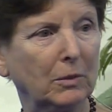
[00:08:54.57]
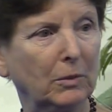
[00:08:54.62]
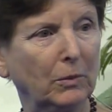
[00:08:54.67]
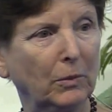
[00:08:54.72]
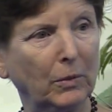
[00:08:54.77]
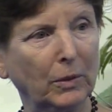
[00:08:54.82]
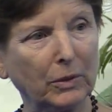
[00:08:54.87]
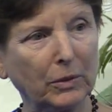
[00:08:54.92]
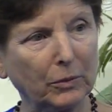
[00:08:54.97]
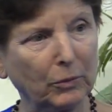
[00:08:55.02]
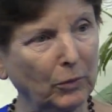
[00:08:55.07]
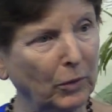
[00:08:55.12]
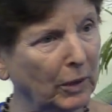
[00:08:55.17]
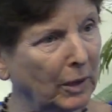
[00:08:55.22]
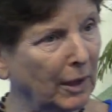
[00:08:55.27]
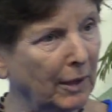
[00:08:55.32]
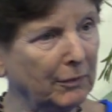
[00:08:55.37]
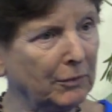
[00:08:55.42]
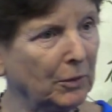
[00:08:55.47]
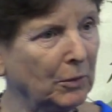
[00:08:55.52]
with
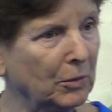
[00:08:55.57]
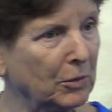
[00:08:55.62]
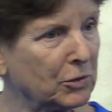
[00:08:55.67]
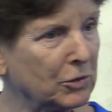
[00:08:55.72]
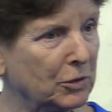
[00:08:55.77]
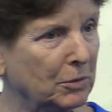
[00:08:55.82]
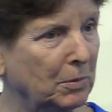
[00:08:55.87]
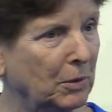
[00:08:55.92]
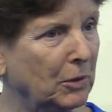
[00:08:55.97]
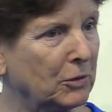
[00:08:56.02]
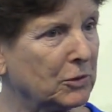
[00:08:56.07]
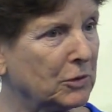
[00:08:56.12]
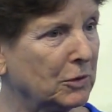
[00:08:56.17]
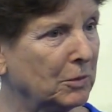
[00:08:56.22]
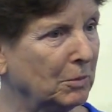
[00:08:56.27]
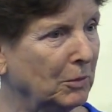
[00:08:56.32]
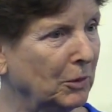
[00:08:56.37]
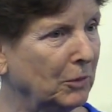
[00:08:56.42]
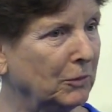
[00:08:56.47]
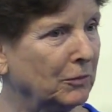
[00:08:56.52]
whatever we're supposed
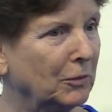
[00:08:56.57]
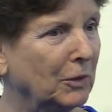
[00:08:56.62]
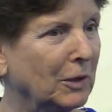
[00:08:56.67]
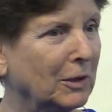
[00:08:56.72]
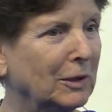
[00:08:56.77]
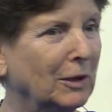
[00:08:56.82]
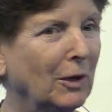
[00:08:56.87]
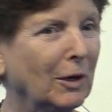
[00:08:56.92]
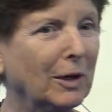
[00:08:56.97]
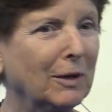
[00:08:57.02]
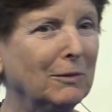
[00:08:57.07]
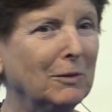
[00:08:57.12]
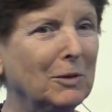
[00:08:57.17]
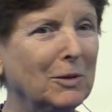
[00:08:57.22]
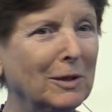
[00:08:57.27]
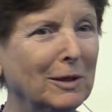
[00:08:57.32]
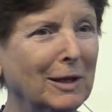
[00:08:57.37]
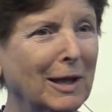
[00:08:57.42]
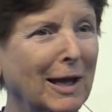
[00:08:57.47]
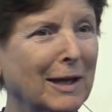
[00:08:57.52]
to move with. Now I'll give you
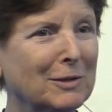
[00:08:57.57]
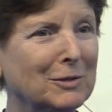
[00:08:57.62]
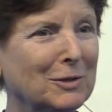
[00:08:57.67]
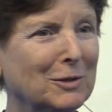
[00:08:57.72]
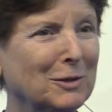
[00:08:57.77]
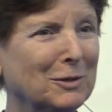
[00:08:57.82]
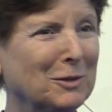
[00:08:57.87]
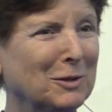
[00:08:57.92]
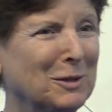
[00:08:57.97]
the last.